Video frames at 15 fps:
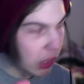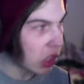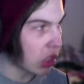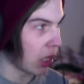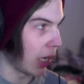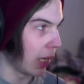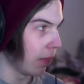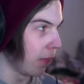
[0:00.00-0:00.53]

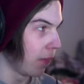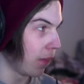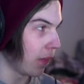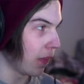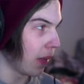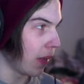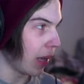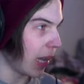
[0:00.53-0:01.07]
time,
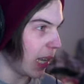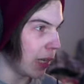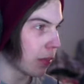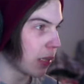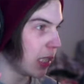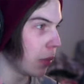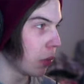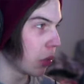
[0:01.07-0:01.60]

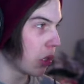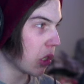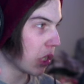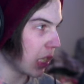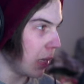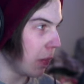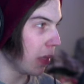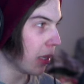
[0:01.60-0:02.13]
AMC was just
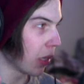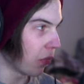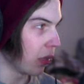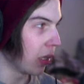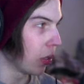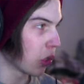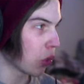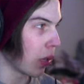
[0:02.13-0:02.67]
keeping their
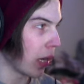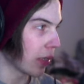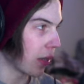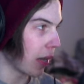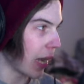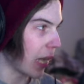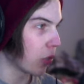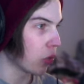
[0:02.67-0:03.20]
fingers crossed
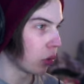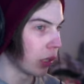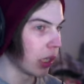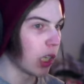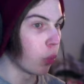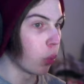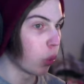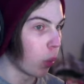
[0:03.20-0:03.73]
that Andrew
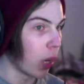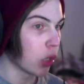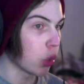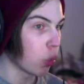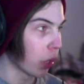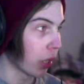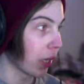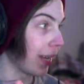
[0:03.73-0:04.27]
Lincoln would want to
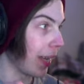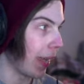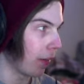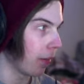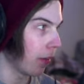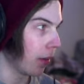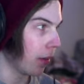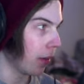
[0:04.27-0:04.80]
work again.
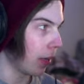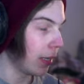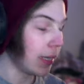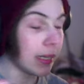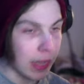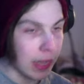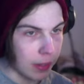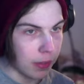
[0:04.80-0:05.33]
And he
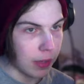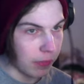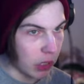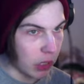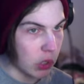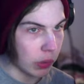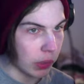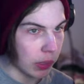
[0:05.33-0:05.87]
did,
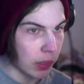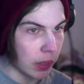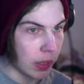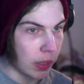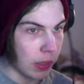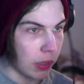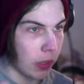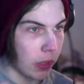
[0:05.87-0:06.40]
eventually,
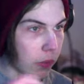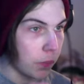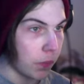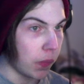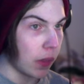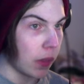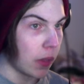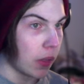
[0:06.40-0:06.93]
you know.
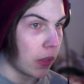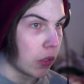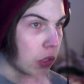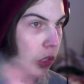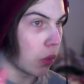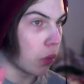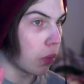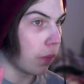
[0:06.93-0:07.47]

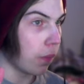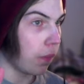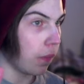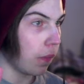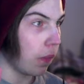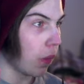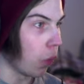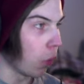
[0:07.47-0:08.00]
So,
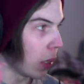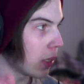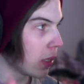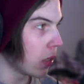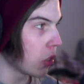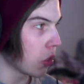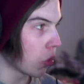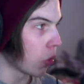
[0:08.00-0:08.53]
once
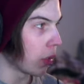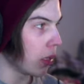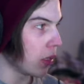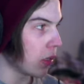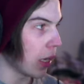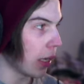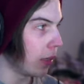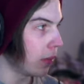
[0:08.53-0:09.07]
his story is
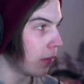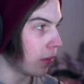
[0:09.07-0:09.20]
done,